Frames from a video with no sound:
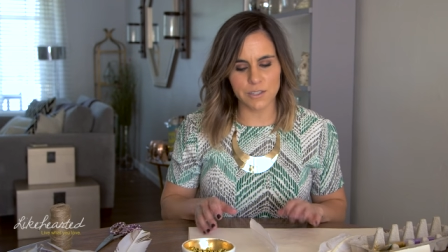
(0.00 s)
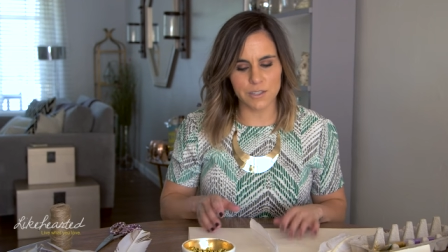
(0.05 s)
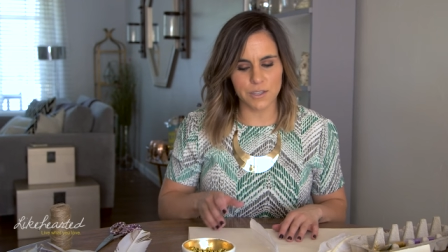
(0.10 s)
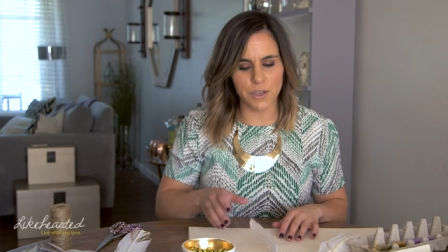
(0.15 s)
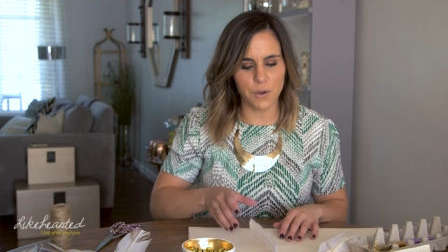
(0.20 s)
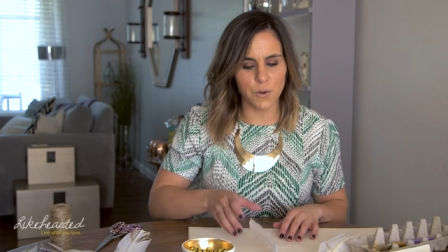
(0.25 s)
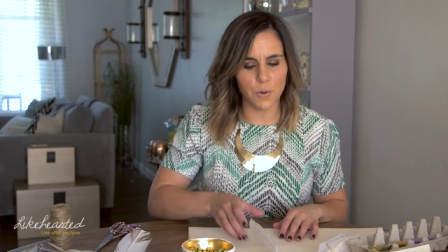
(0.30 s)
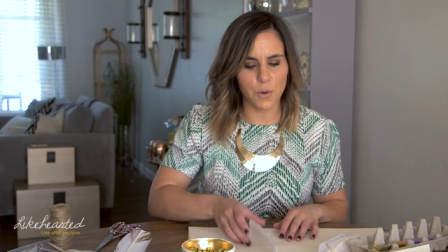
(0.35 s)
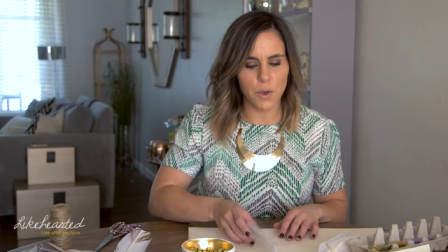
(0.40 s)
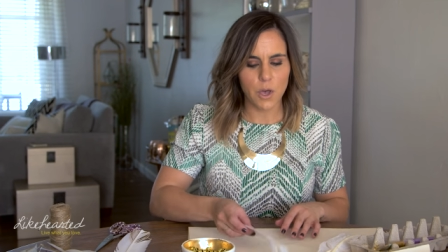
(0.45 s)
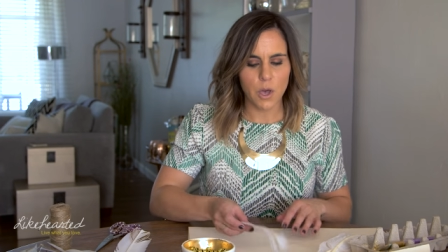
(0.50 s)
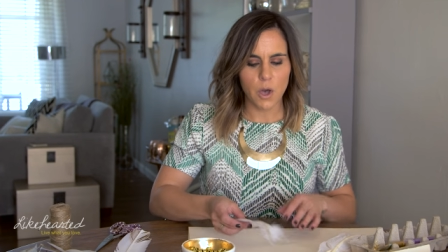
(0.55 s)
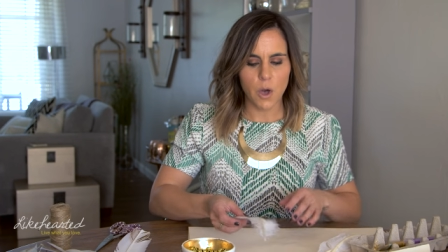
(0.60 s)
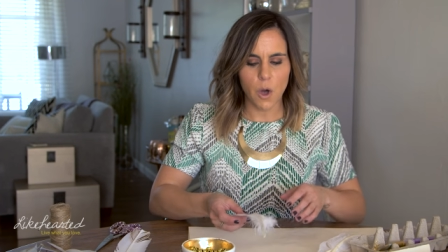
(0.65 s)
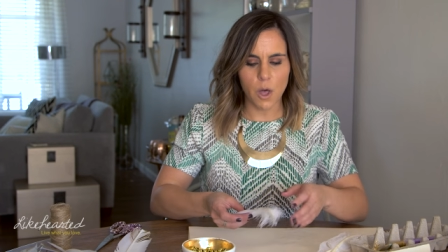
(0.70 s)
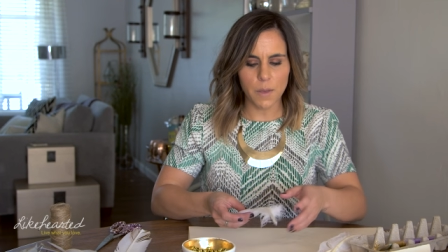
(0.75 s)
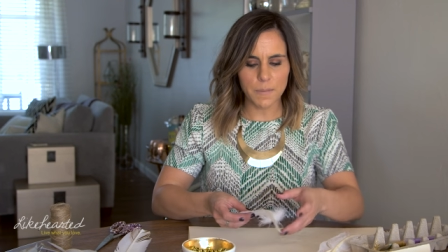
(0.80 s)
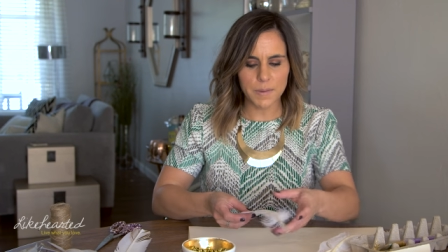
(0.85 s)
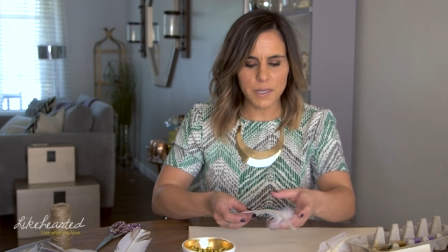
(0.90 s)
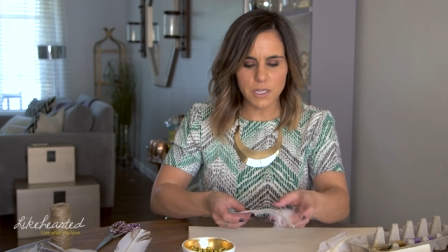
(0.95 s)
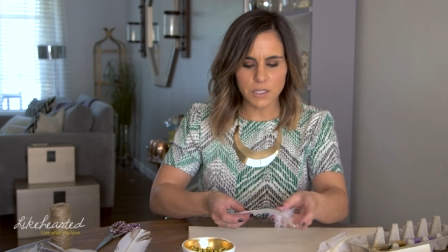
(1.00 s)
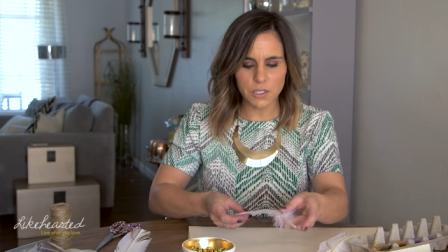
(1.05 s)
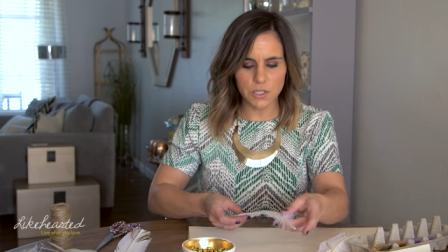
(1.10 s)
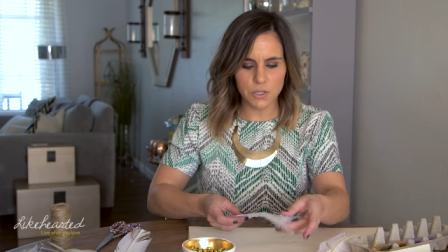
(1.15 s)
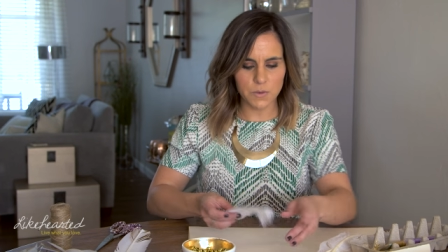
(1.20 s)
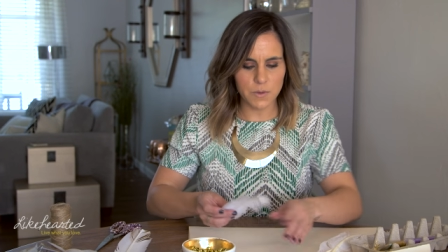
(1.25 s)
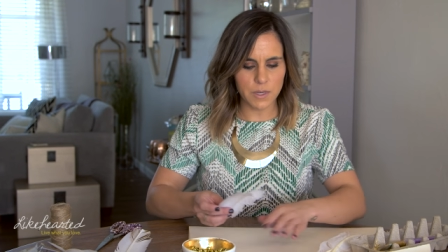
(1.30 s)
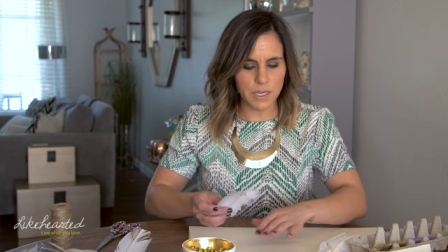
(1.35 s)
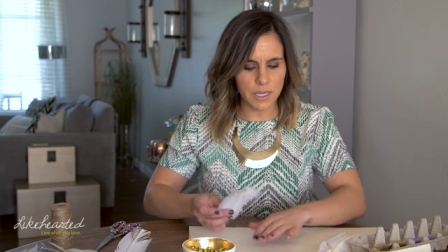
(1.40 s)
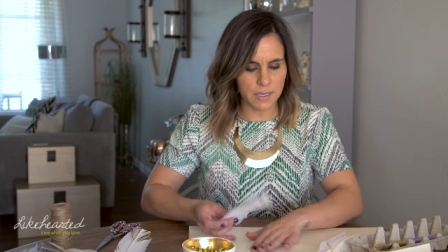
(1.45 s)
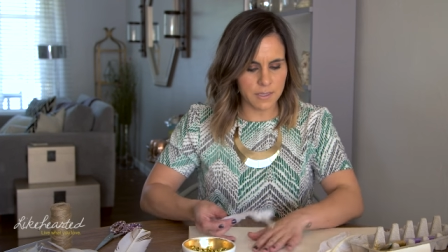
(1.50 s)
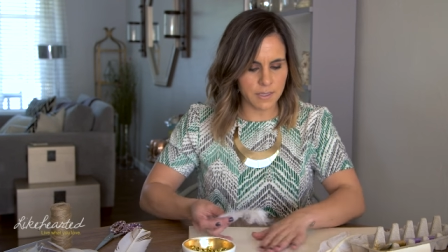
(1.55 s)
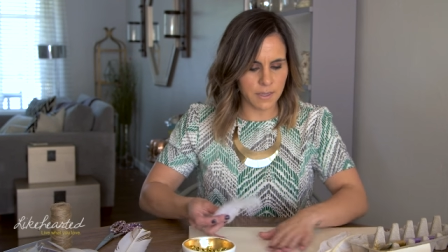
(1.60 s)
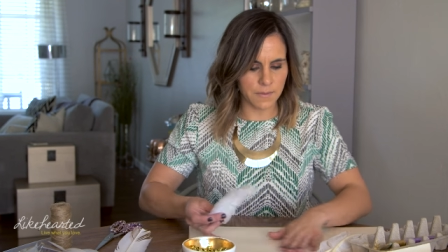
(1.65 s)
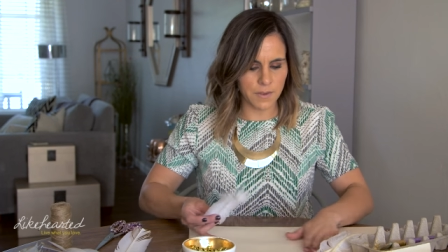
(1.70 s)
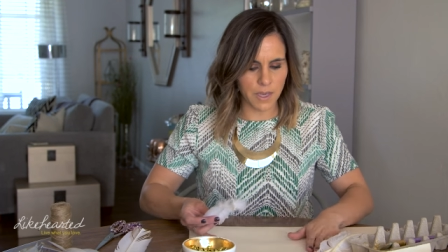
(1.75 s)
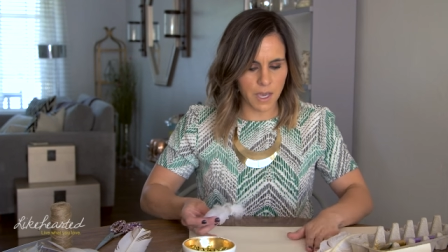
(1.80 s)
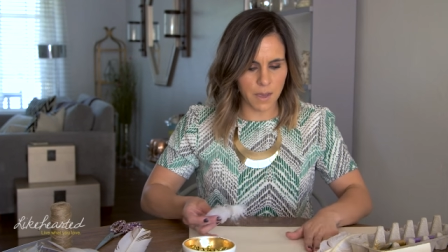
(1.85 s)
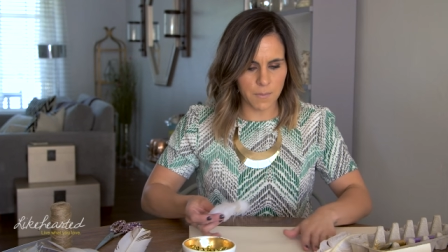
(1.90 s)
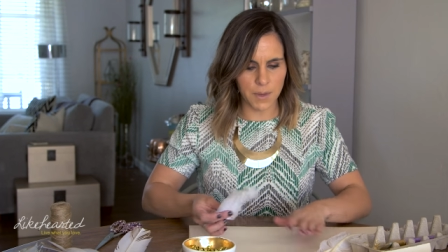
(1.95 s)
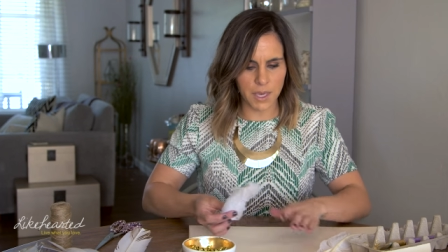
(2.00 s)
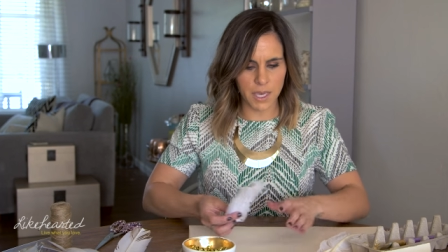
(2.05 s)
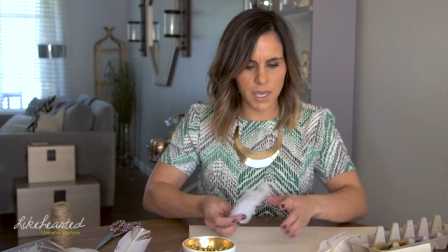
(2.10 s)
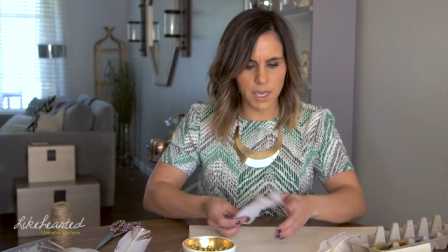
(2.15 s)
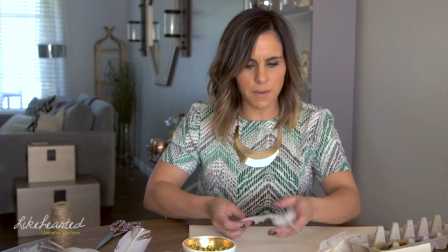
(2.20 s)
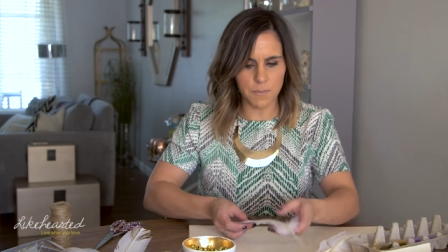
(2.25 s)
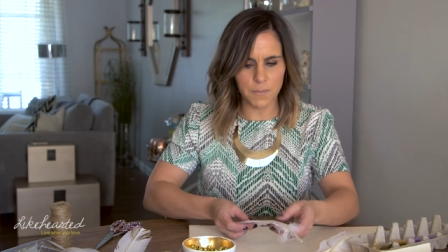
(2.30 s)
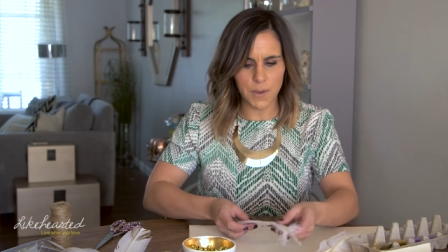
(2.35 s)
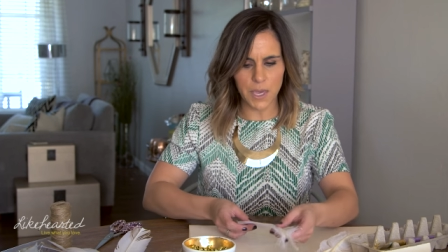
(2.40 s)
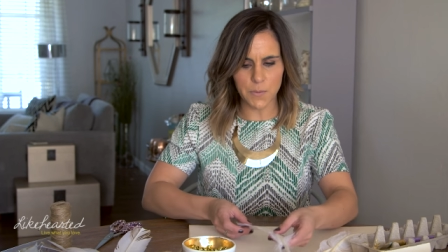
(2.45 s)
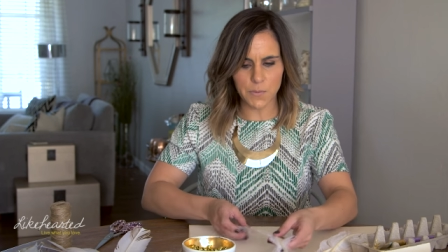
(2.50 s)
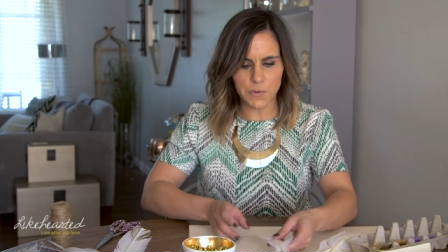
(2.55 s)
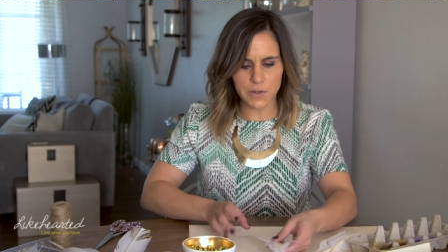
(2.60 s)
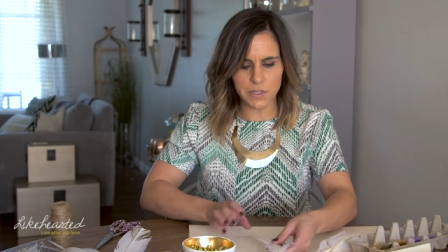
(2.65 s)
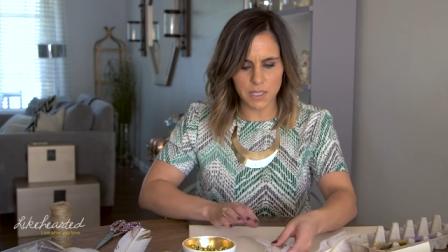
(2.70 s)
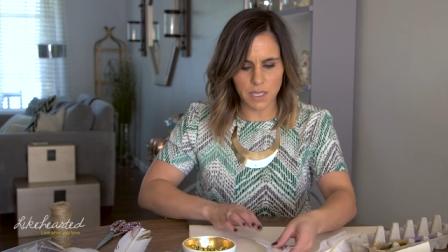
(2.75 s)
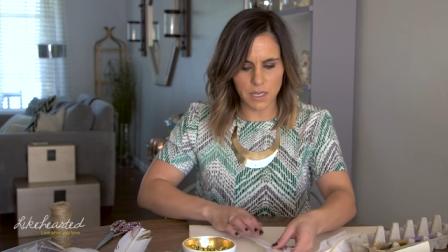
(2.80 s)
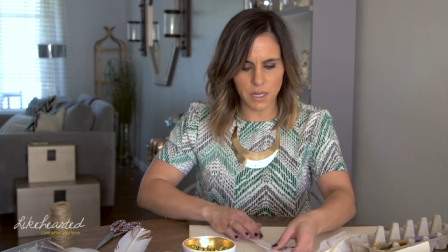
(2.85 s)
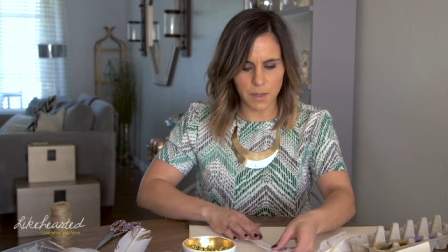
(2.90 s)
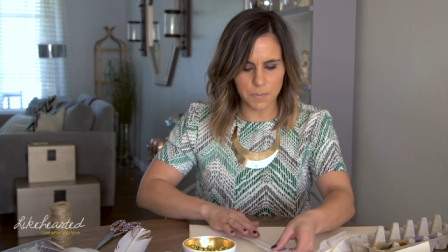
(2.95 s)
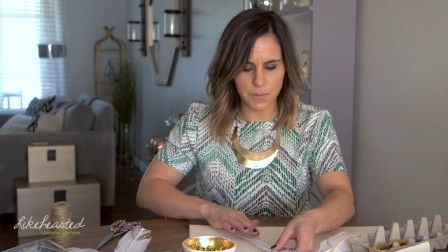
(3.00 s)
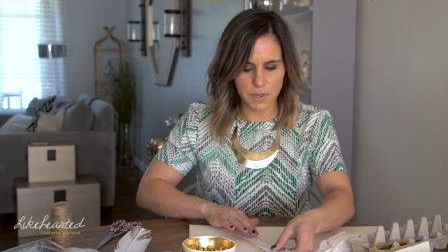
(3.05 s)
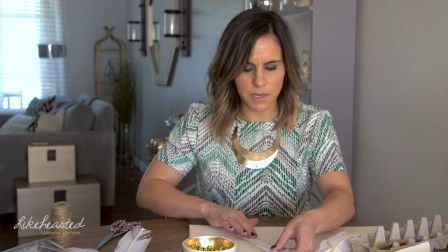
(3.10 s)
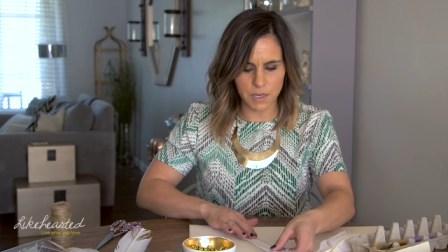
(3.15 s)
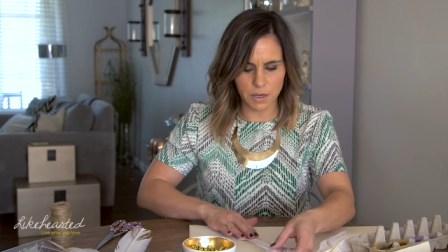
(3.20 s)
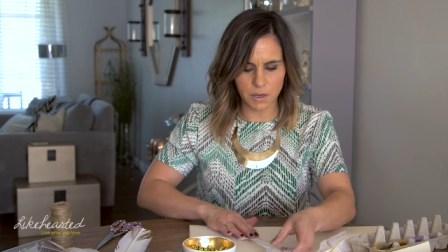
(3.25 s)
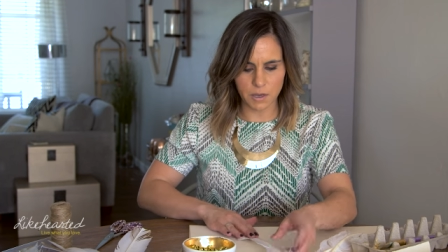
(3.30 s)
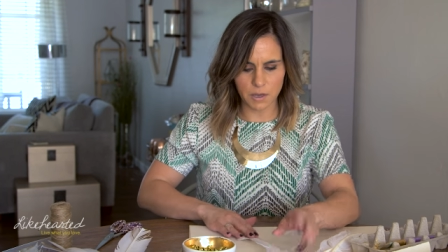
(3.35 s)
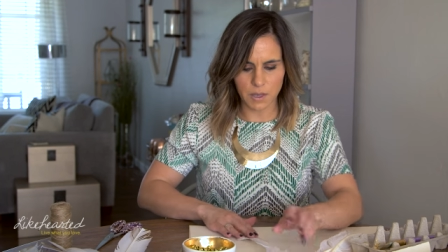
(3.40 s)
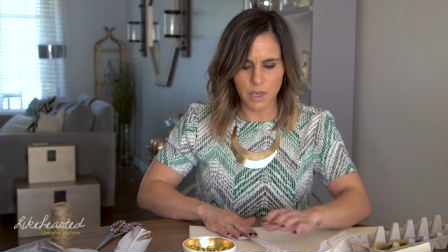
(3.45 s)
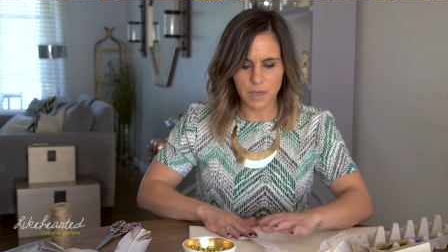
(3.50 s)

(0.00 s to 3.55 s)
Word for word: So all I'm gonna do is I've got my paper set up here.